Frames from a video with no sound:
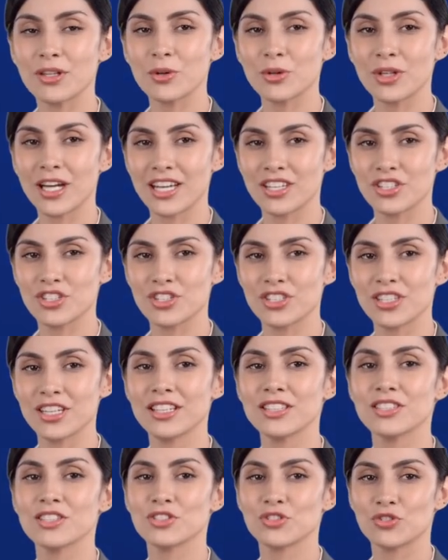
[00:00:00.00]
location
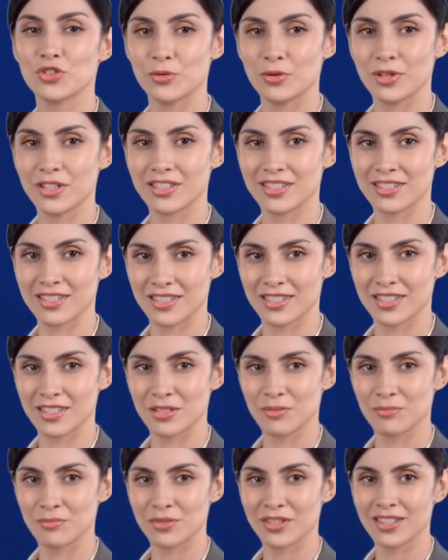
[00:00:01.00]
in distributed
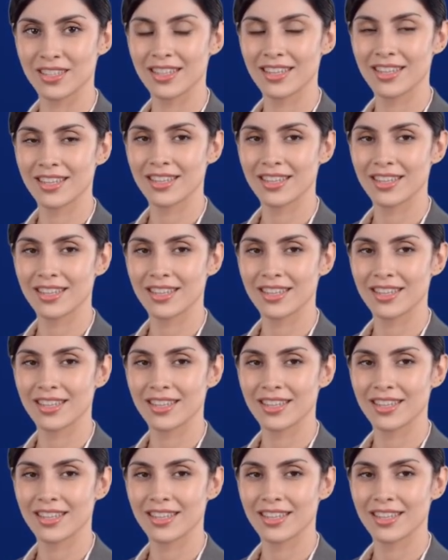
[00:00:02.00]
systems.